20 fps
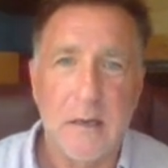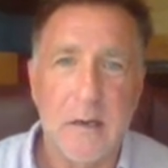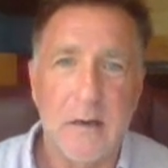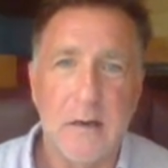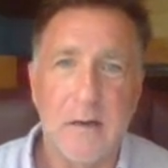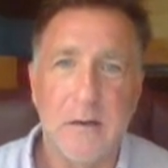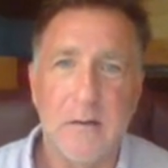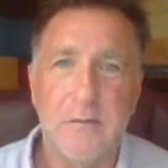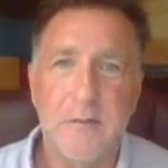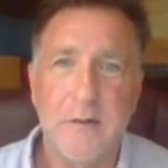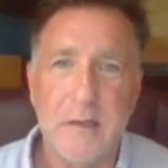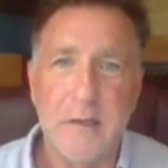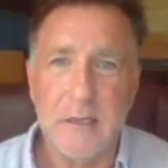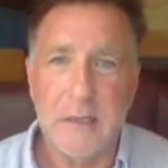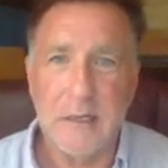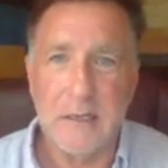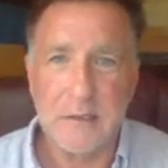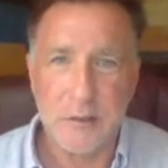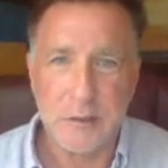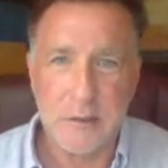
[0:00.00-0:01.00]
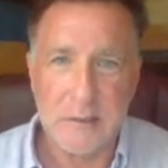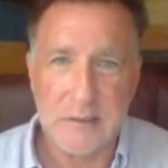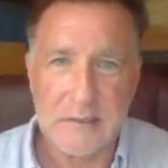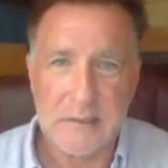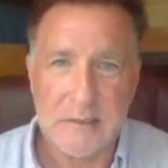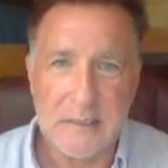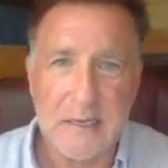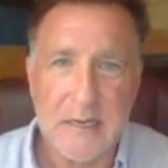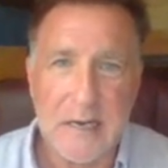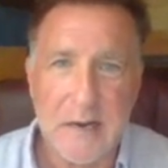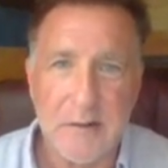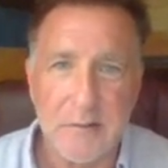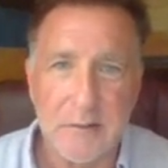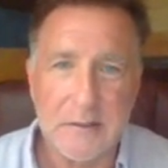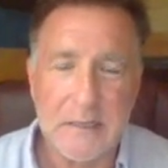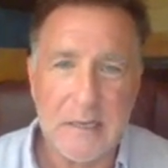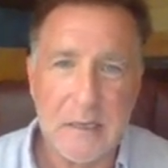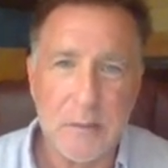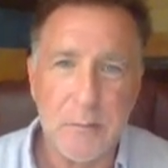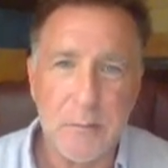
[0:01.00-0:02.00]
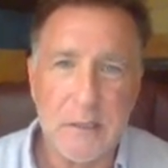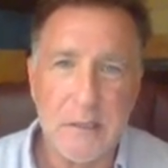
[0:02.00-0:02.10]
of the electricity and everything